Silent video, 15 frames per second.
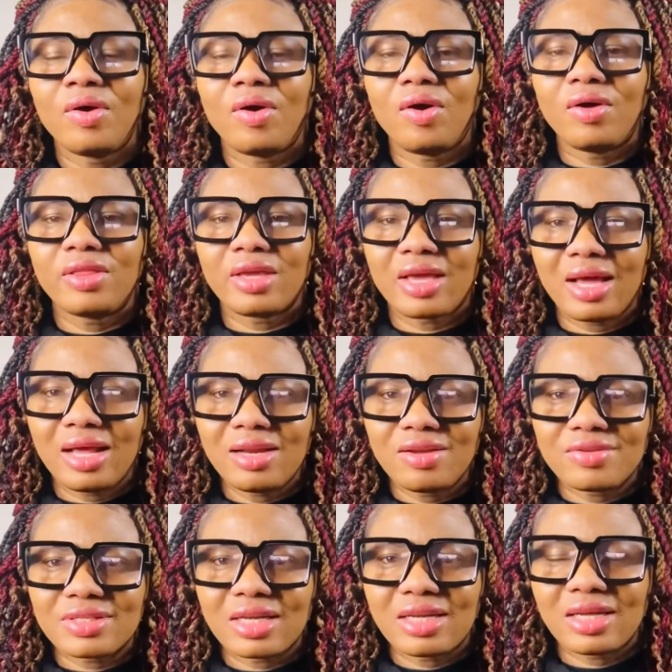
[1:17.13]
or the kind
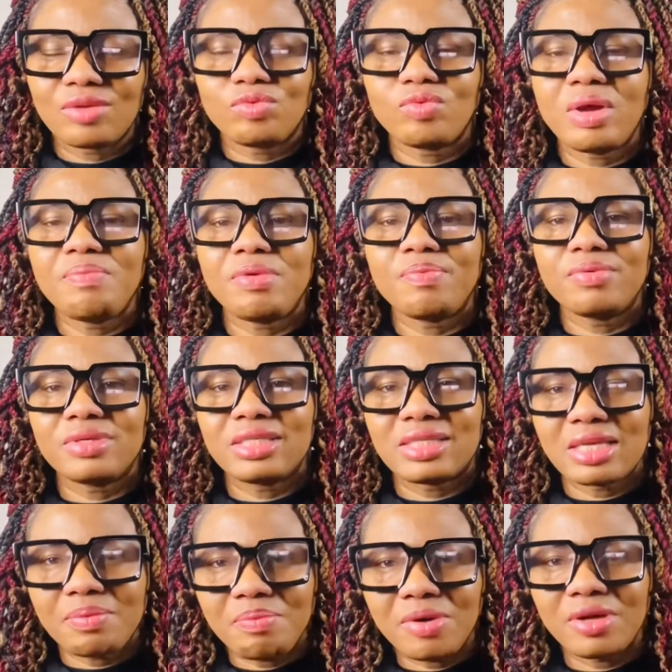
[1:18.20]
of sand that when people
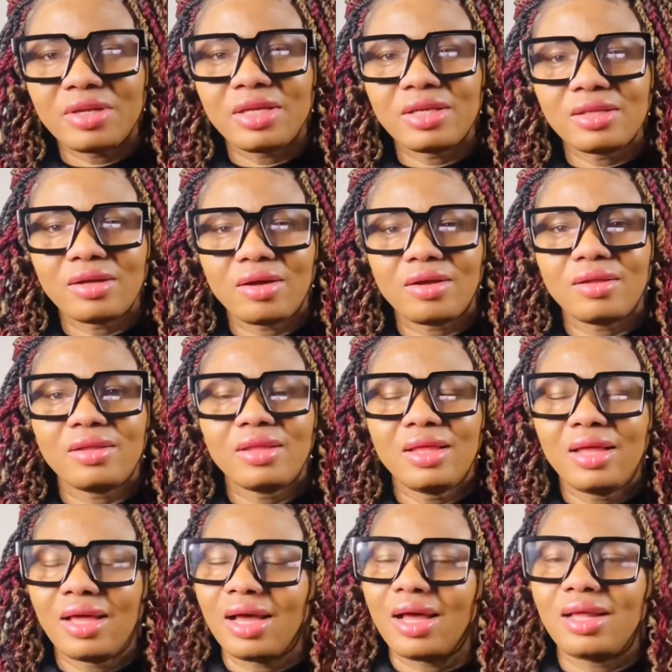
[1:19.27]
step on it
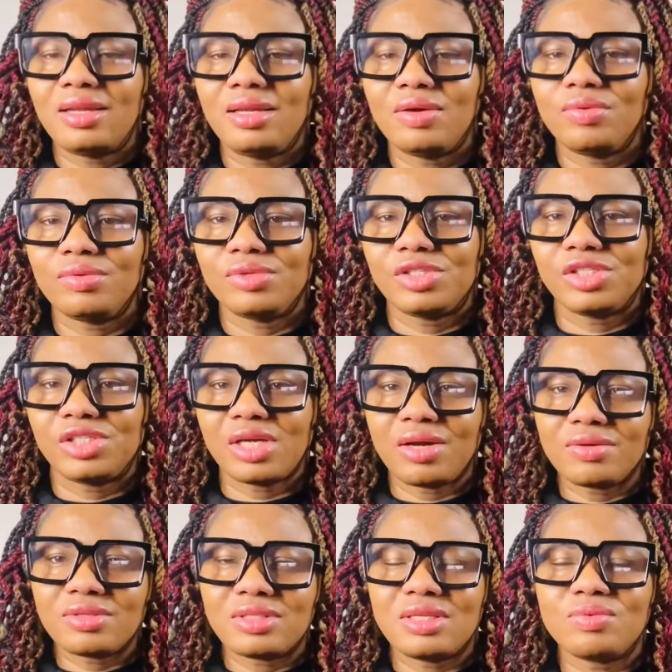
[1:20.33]
and they will
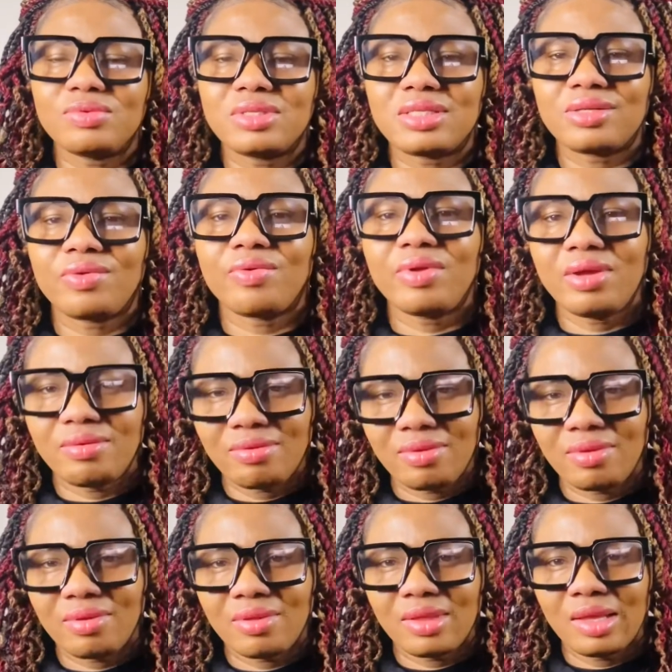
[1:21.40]
shout, they will scream,
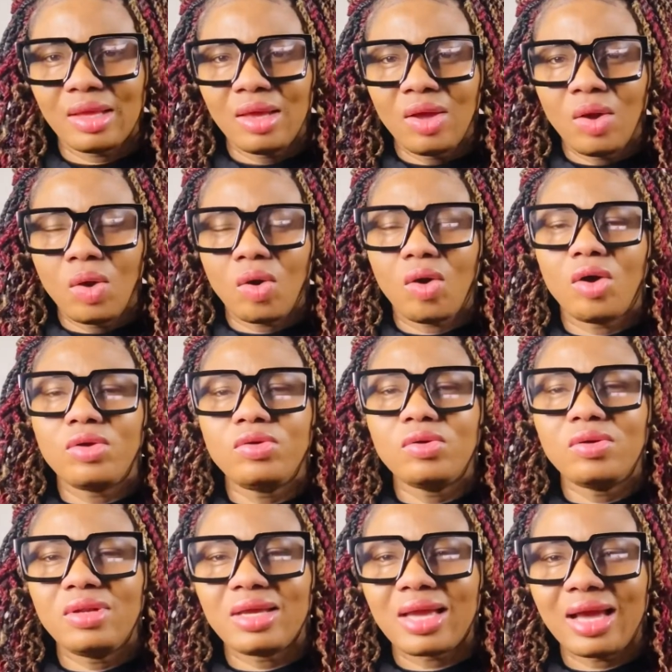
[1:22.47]
or
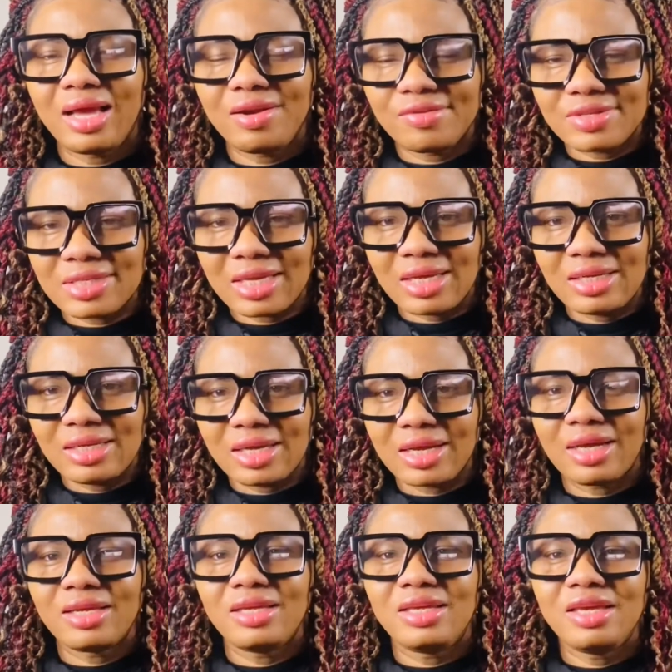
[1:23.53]
you the kind of sand that
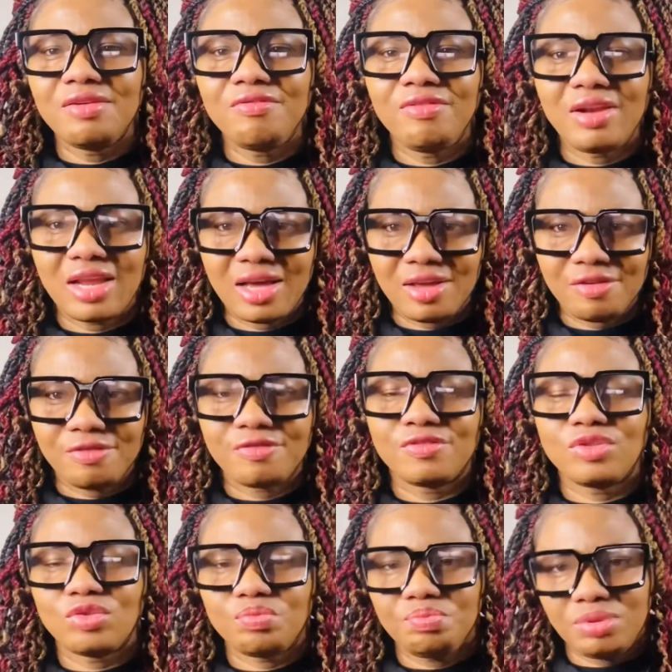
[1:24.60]
can give life
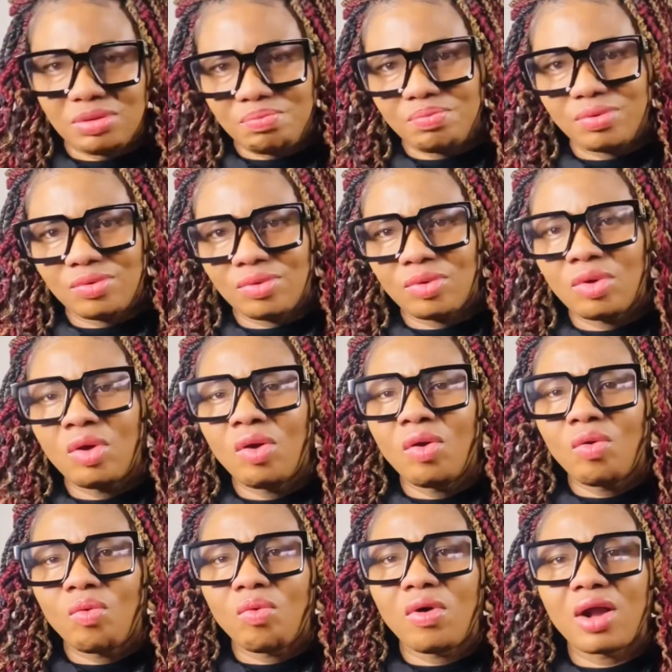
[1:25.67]
to people?
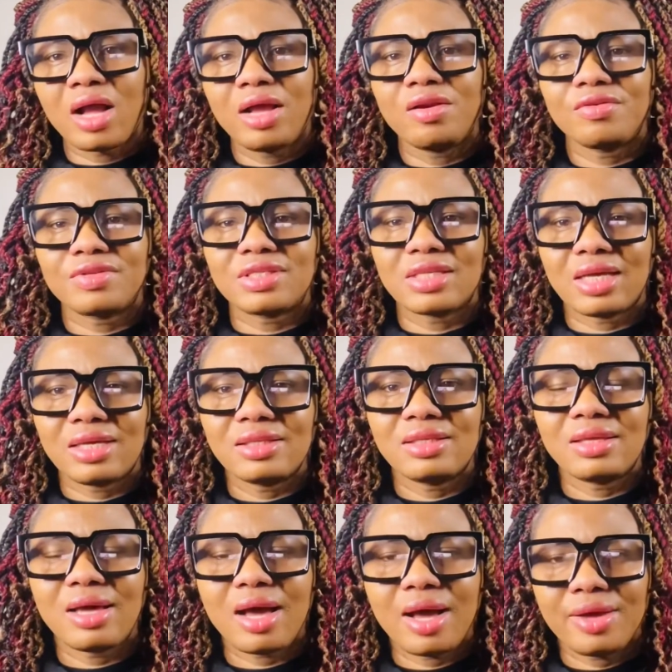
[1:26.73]
What kind of sand
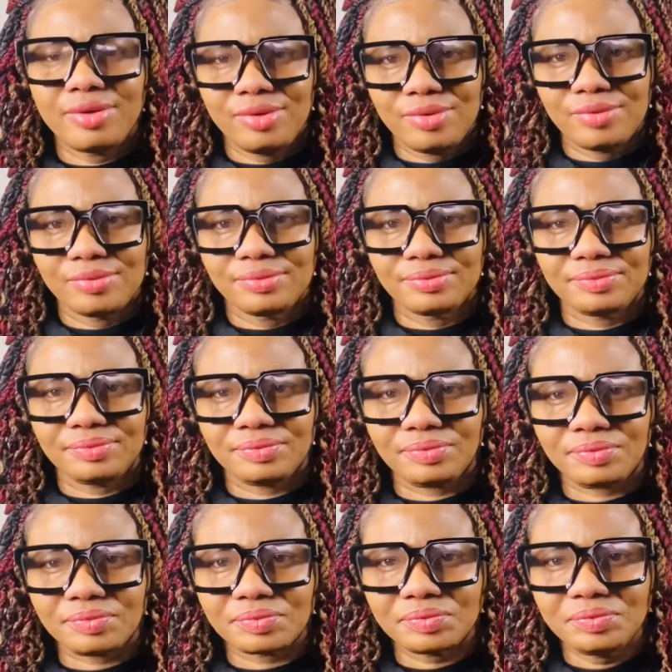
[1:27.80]
are you?
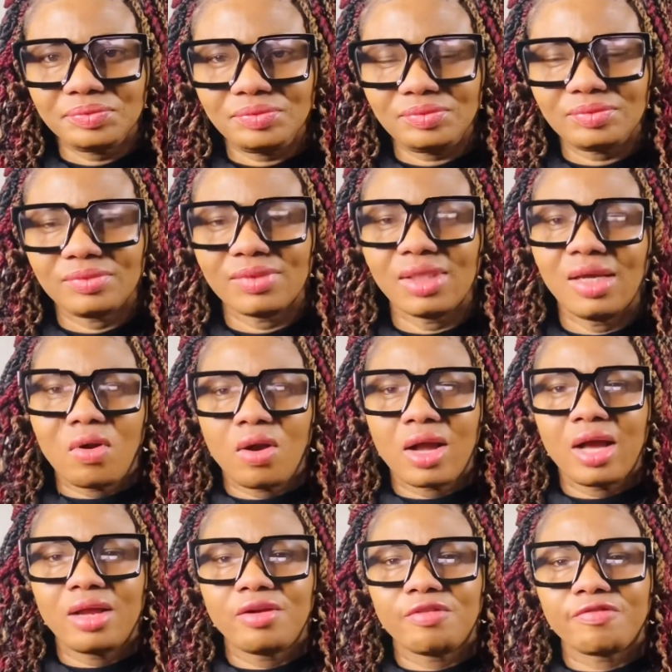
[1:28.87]
What
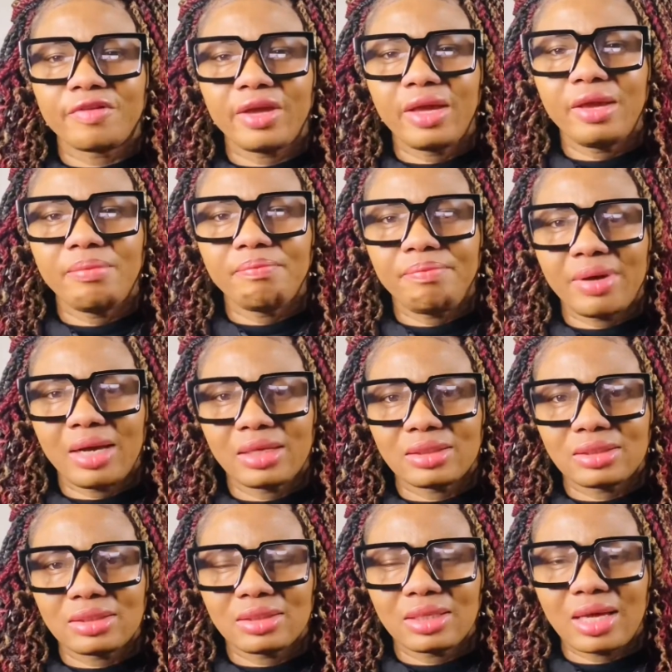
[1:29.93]
kind of
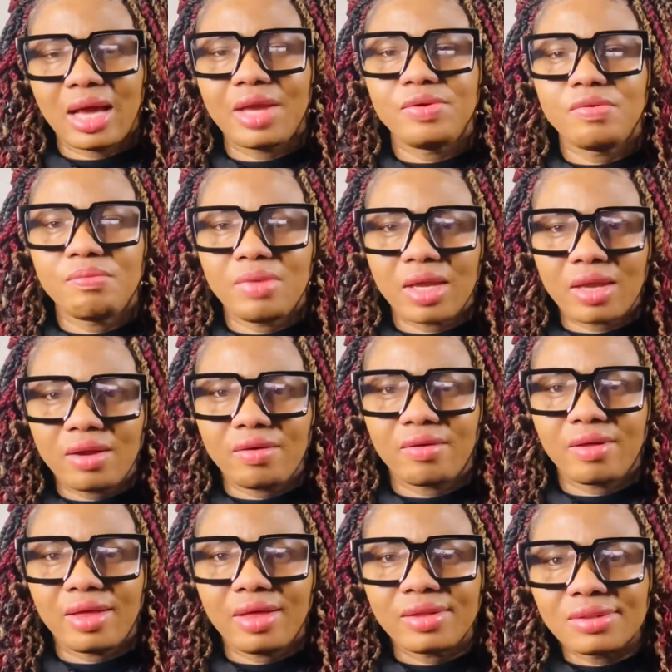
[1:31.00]
impact are you making on
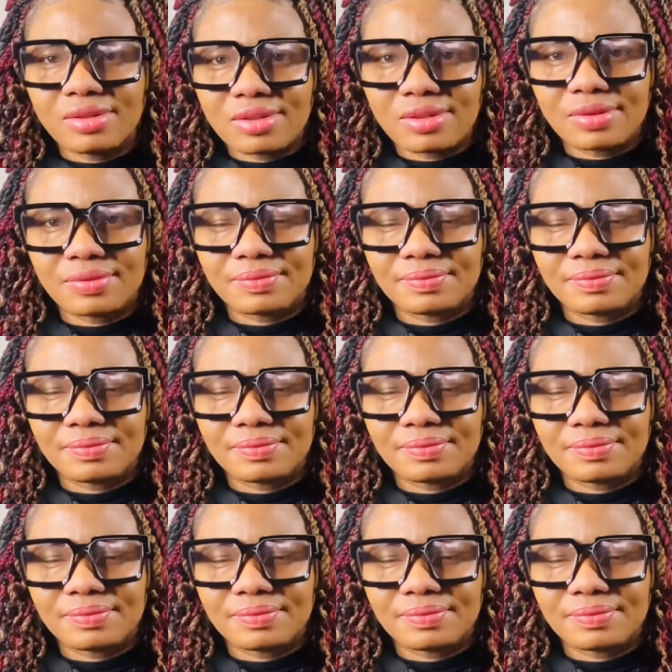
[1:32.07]
earth?